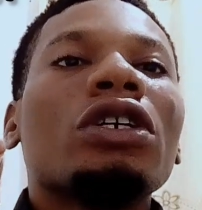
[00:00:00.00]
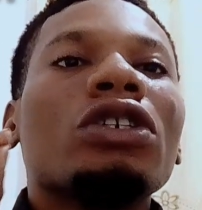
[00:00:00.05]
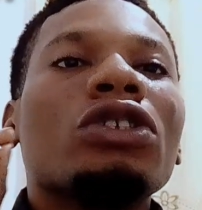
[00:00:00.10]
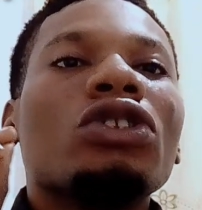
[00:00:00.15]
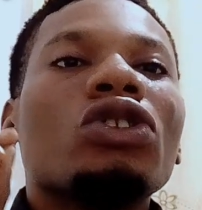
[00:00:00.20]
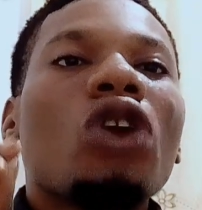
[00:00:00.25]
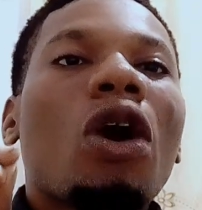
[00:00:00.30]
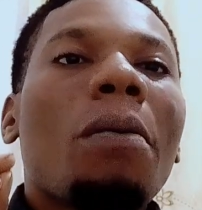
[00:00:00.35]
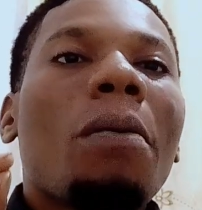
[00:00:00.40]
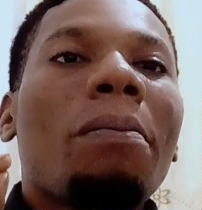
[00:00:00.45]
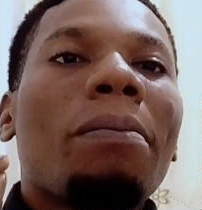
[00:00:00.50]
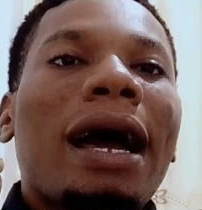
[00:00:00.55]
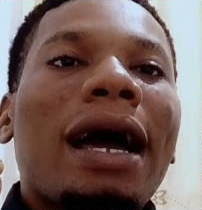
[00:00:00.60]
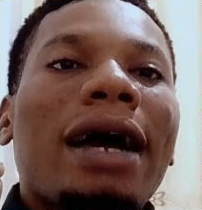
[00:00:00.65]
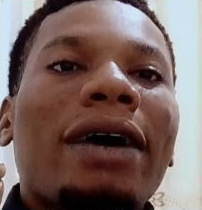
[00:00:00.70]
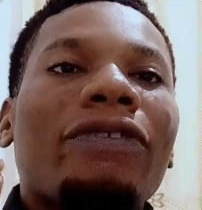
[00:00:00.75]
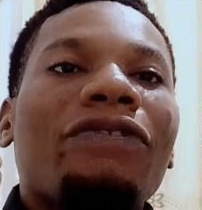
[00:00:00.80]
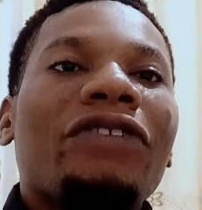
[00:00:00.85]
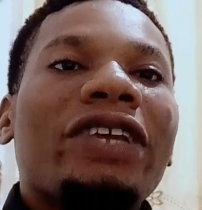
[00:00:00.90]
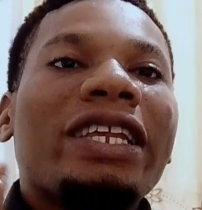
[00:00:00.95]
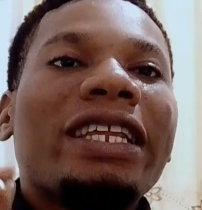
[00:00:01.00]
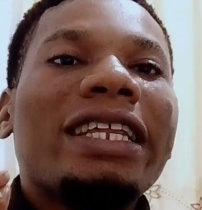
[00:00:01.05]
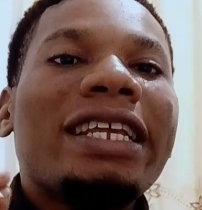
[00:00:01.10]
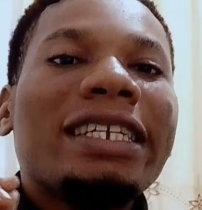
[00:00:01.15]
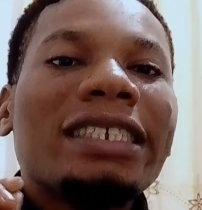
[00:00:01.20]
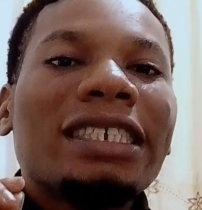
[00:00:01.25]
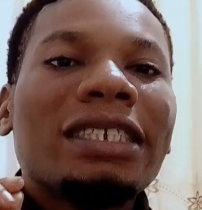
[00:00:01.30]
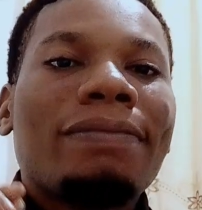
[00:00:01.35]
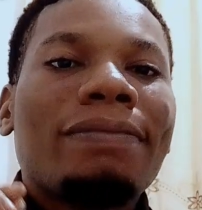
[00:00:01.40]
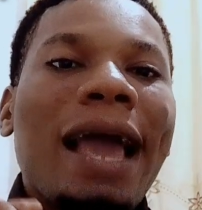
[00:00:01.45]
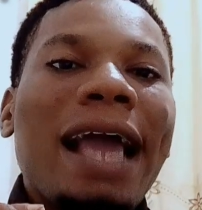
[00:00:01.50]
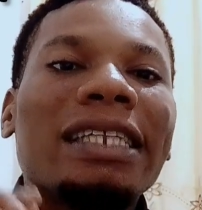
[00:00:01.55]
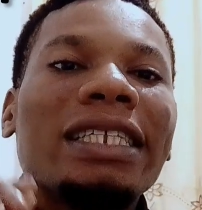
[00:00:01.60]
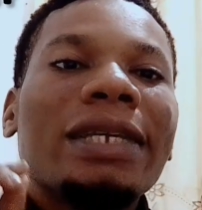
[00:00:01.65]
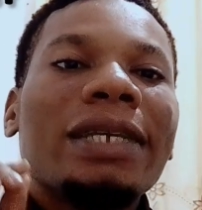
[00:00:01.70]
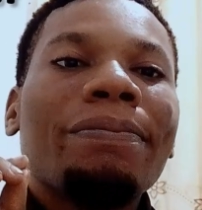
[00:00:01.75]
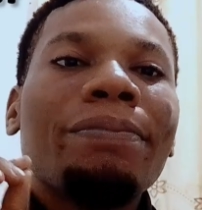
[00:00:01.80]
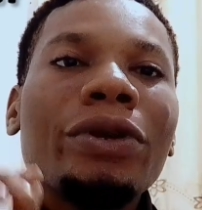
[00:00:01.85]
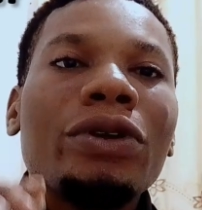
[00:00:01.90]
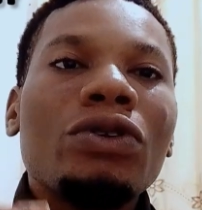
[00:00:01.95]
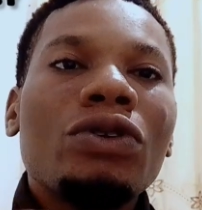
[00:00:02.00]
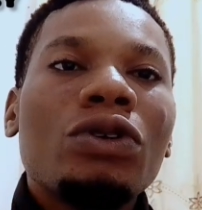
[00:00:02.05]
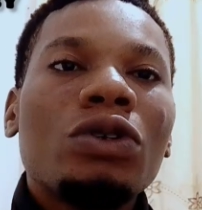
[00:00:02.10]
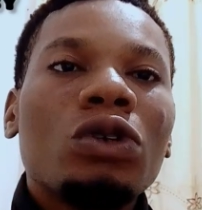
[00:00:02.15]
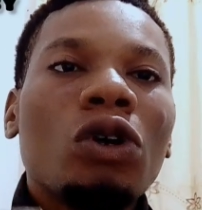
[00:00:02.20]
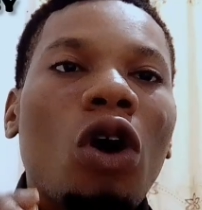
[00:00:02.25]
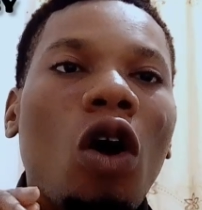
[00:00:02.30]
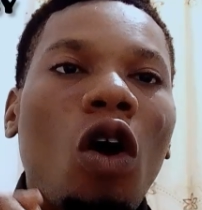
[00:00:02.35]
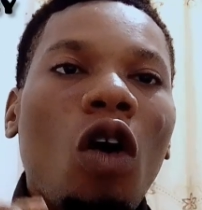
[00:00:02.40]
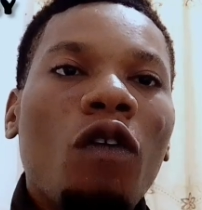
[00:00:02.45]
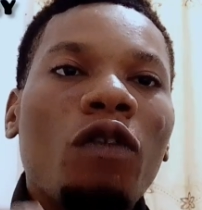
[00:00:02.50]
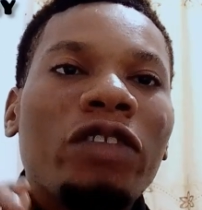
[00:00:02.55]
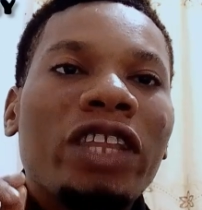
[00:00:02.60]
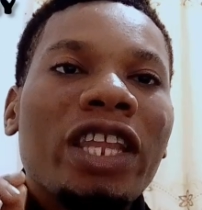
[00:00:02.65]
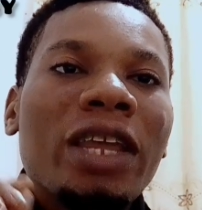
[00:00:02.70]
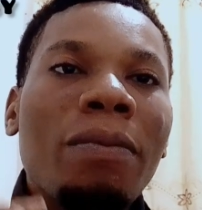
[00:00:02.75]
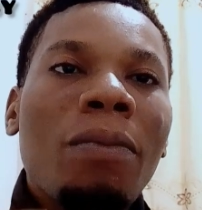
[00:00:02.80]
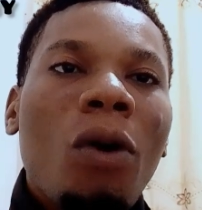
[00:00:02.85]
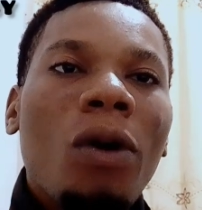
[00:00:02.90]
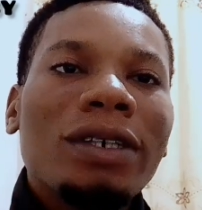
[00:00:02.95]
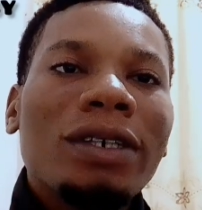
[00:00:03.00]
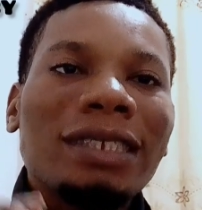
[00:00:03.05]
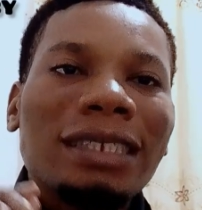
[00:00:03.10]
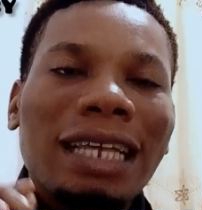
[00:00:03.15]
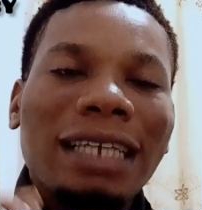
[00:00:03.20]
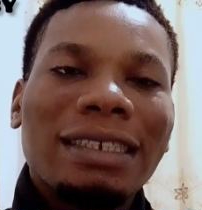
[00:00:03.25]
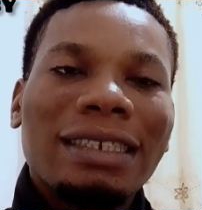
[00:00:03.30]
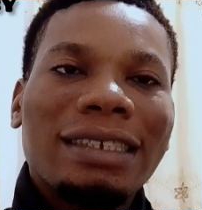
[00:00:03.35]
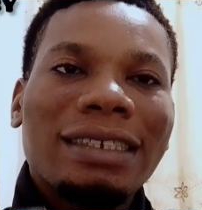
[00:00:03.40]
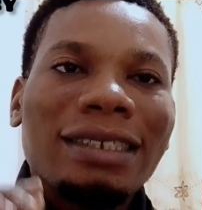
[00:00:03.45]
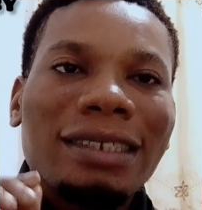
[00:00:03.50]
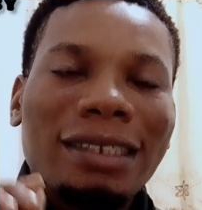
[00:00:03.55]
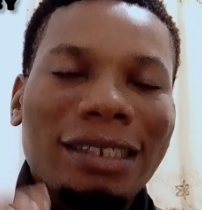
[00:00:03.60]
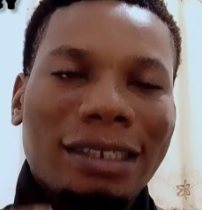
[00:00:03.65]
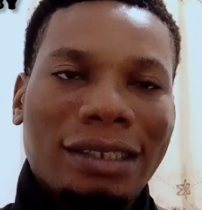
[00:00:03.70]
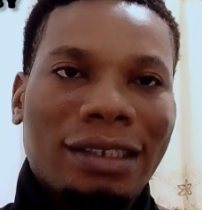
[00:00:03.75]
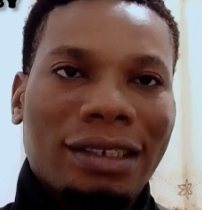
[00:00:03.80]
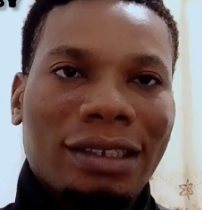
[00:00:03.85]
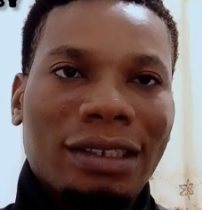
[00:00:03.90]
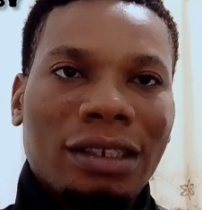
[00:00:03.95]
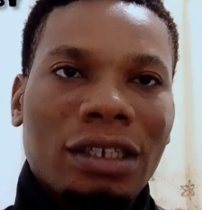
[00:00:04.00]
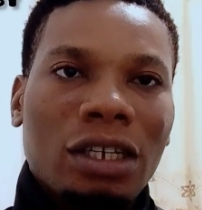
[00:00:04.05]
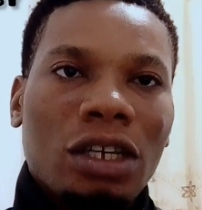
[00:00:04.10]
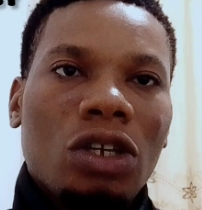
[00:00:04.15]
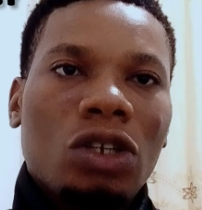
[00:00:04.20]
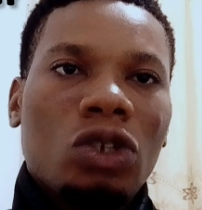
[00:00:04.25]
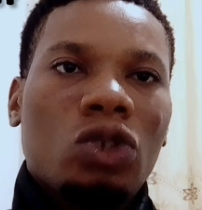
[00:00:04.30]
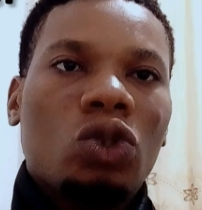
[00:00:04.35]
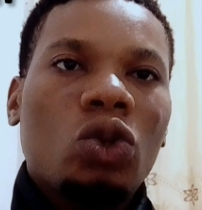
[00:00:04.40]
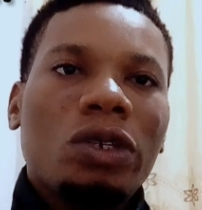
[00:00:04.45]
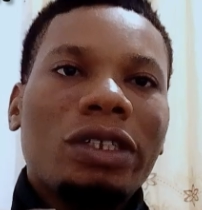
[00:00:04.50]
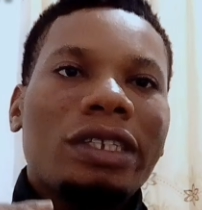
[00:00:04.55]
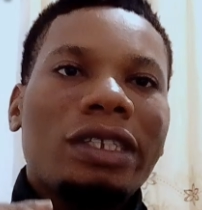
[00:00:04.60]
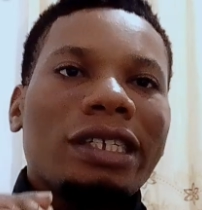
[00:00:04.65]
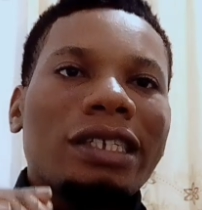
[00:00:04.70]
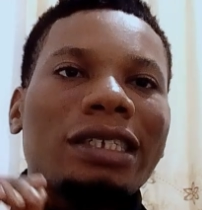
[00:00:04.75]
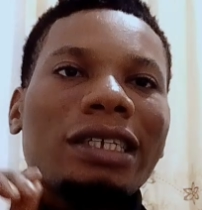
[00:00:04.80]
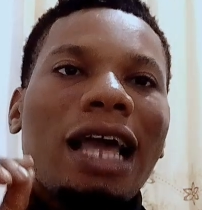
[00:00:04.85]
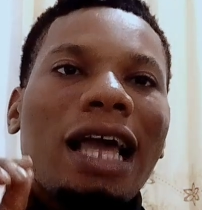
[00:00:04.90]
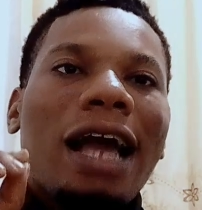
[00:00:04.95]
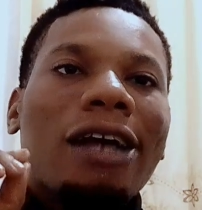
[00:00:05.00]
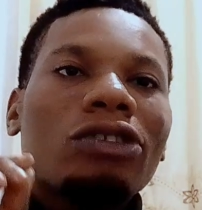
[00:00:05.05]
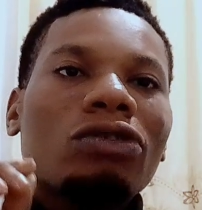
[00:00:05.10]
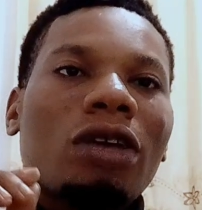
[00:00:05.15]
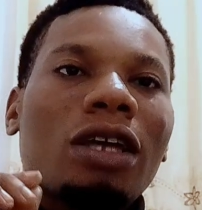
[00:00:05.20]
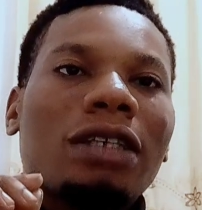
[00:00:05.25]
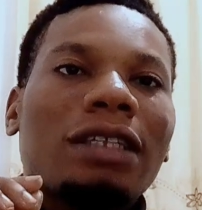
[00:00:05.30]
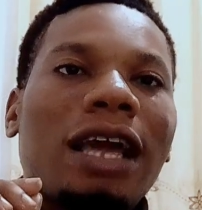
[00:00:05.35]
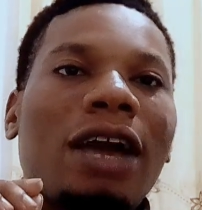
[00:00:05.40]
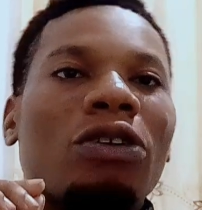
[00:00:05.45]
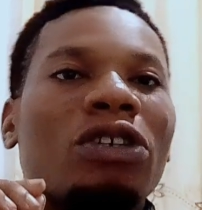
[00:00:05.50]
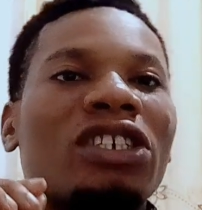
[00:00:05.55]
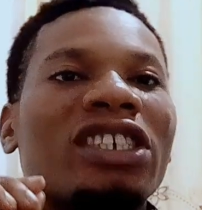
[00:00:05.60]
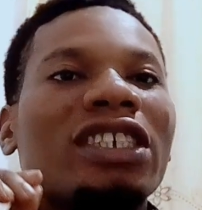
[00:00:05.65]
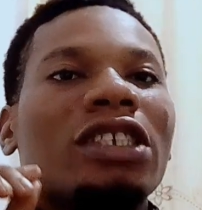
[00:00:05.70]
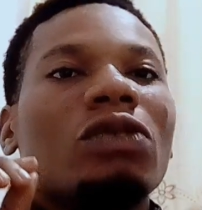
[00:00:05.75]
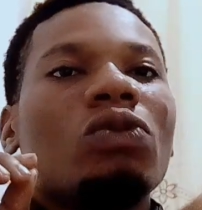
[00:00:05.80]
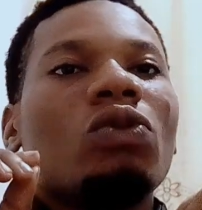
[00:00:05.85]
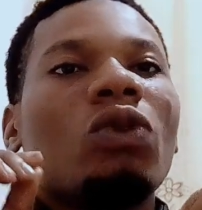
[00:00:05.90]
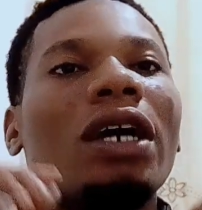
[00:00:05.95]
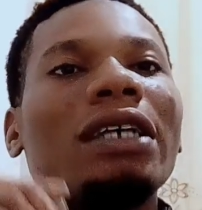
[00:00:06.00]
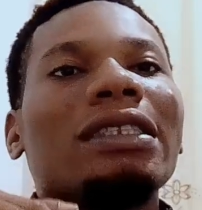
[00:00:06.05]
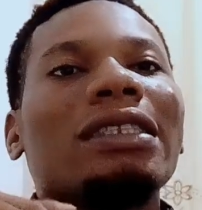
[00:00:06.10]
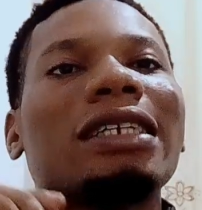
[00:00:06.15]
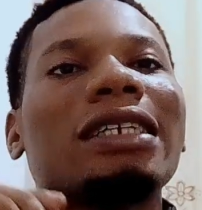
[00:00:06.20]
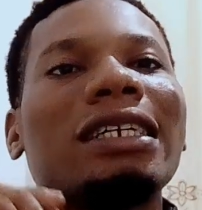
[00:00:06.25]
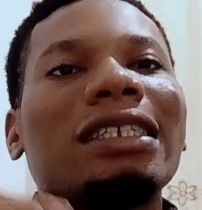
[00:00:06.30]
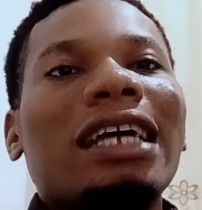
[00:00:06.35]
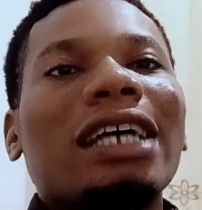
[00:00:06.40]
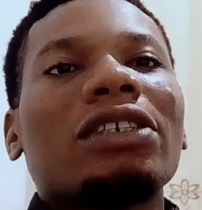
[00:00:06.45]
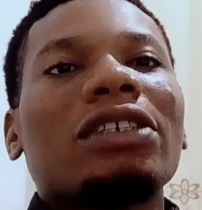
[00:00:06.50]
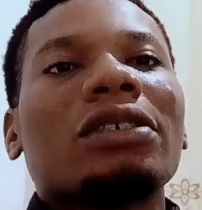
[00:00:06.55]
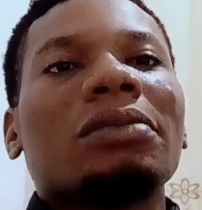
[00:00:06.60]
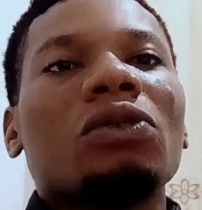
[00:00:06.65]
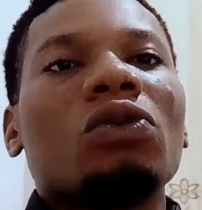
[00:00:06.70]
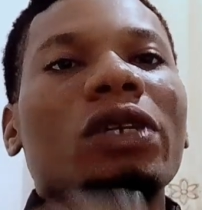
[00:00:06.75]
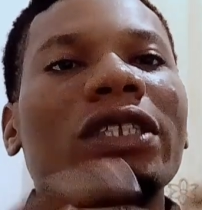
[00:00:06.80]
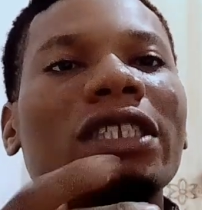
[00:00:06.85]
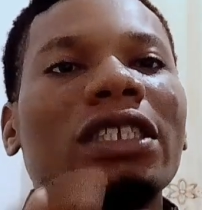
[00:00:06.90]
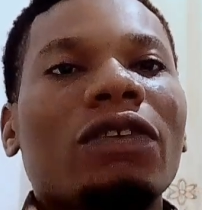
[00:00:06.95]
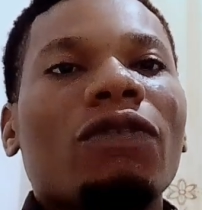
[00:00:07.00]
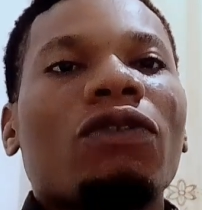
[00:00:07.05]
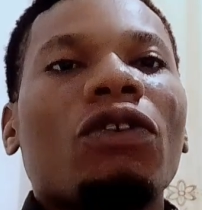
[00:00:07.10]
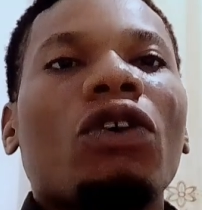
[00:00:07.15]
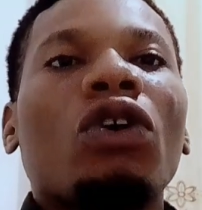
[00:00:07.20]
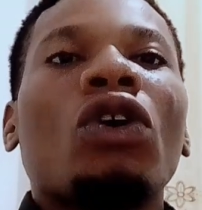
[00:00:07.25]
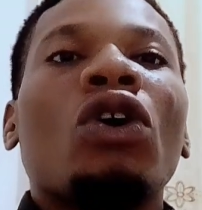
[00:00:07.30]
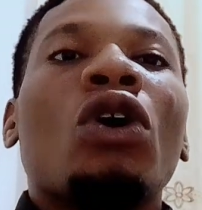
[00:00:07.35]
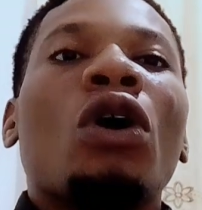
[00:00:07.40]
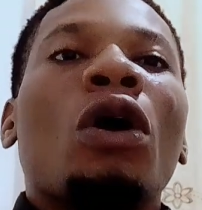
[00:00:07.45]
number released by the Bureau of Labor Statistics. So this actual now is the one traders will be waiting for.